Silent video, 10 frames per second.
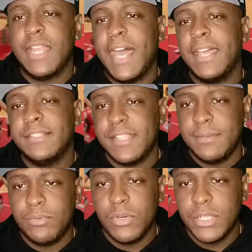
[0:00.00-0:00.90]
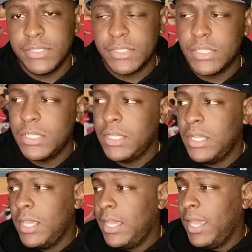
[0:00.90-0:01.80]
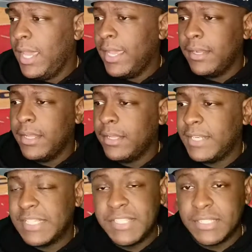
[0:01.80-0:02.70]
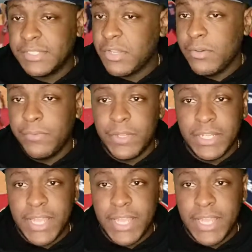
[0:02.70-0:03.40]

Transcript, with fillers: nine, ten points, and uh, that set the tone for the